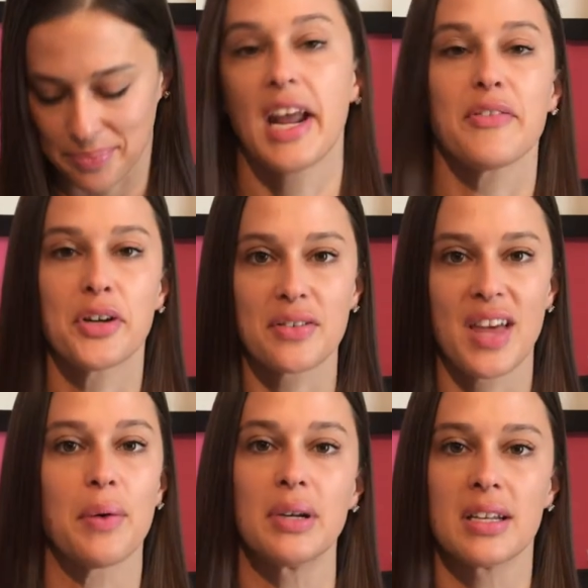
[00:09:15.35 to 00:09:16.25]
And I've heard of
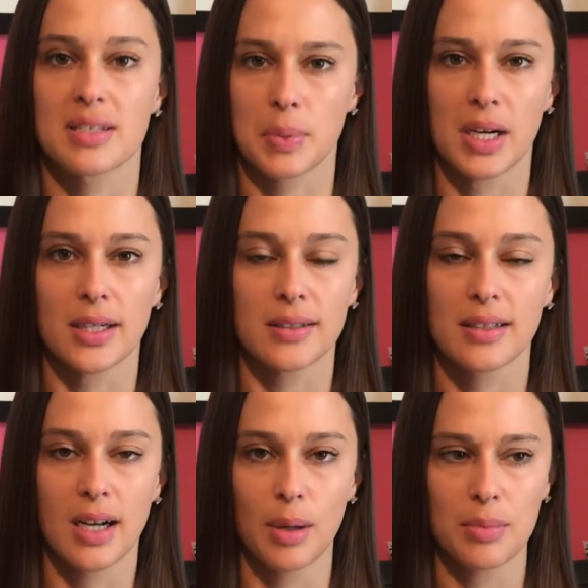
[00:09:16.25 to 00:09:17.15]
that one as well,
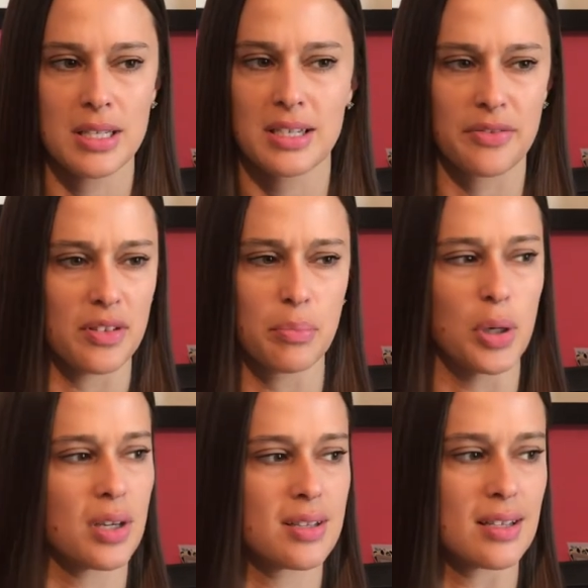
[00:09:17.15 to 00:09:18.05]
in different
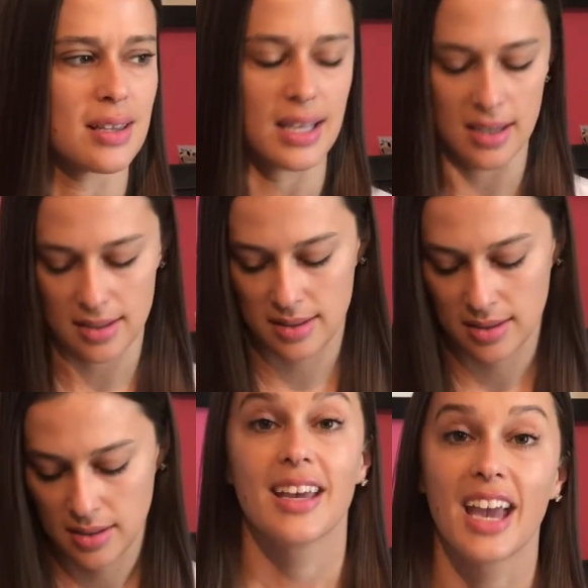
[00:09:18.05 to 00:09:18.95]
books and things.